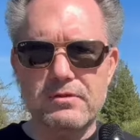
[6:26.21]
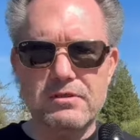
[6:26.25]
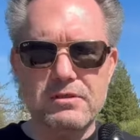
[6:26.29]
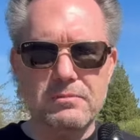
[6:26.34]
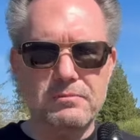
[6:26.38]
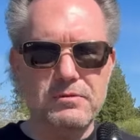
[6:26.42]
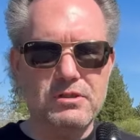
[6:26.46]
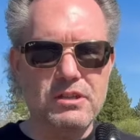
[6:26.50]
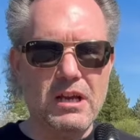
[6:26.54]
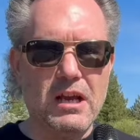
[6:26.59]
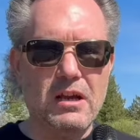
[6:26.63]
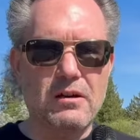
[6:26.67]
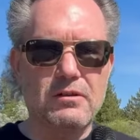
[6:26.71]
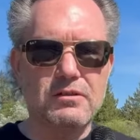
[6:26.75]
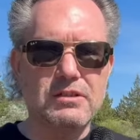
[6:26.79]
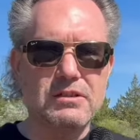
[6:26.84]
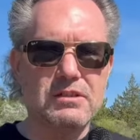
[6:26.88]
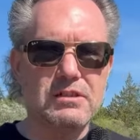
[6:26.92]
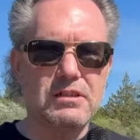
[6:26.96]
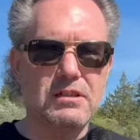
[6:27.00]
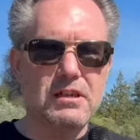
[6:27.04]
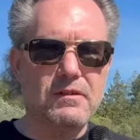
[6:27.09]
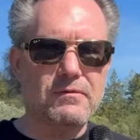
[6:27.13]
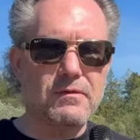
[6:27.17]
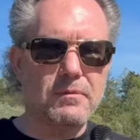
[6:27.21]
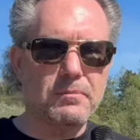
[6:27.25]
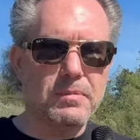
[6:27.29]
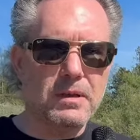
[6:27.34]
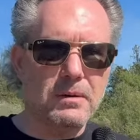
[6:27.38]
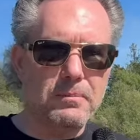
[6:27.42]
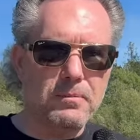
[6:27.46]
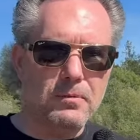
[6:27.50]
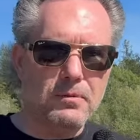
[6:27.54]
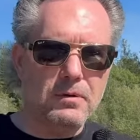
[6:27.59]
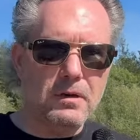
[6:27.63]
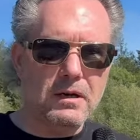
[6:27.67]
some challenges to different
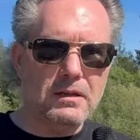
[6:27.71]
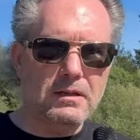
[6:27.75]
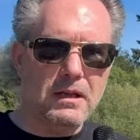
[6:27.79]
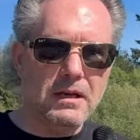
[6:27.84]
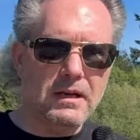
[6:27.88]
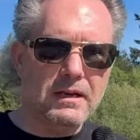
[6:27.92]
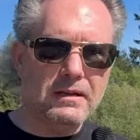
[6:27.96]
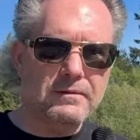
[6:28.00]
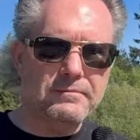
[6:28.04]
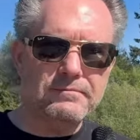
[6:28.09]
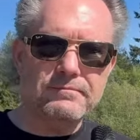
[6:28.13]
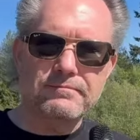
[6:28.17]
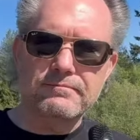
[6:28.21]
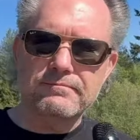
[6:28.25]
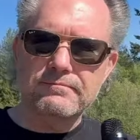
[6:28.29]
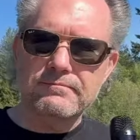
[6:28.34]
people online.